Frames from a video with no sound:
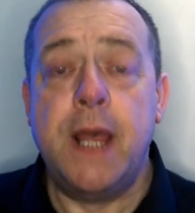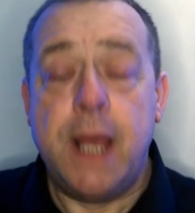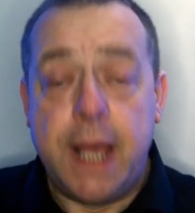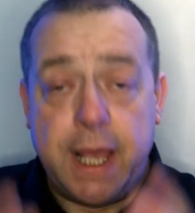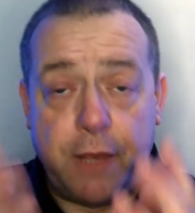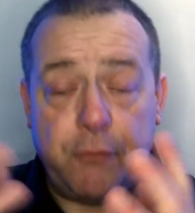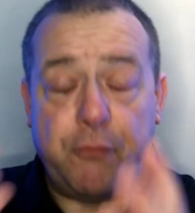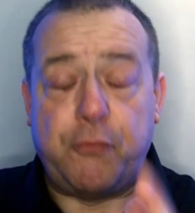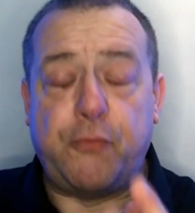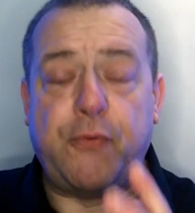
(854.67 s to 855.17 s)

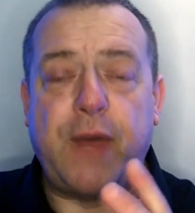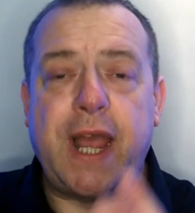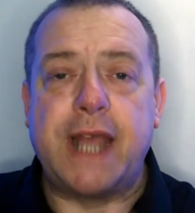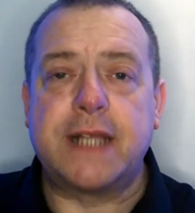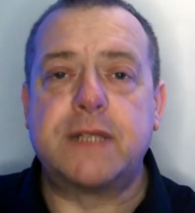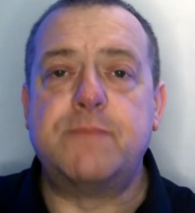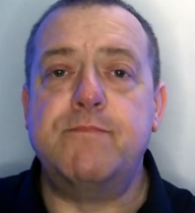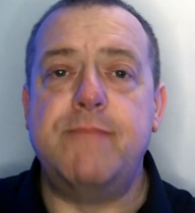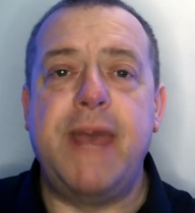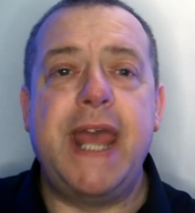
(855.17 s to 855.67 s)
In
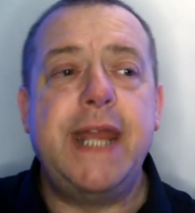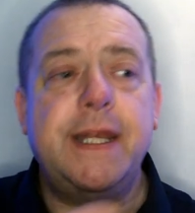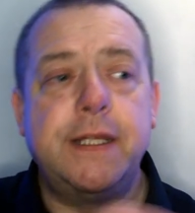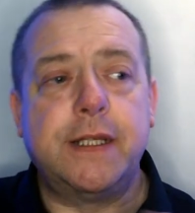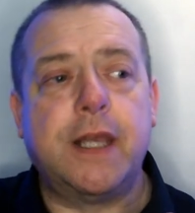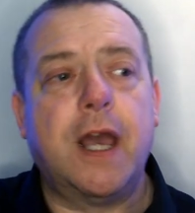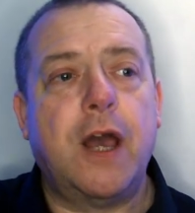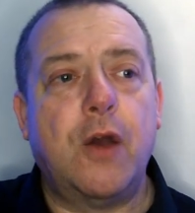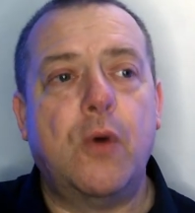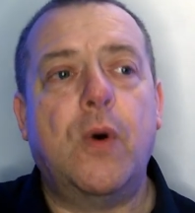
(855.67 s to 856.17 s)
fact, men
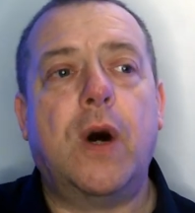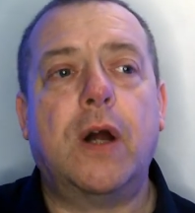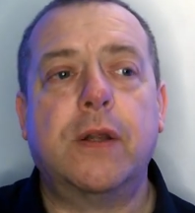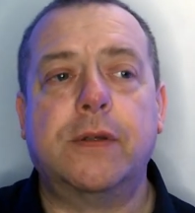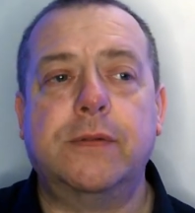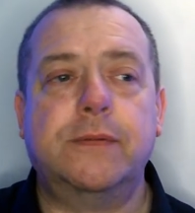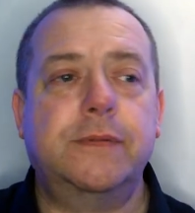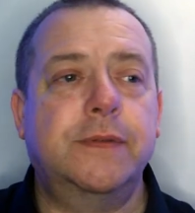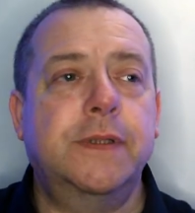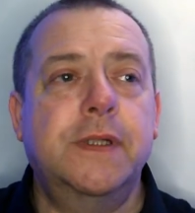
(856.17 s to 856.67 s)
go
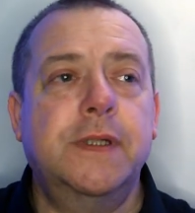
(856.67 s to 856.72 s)
on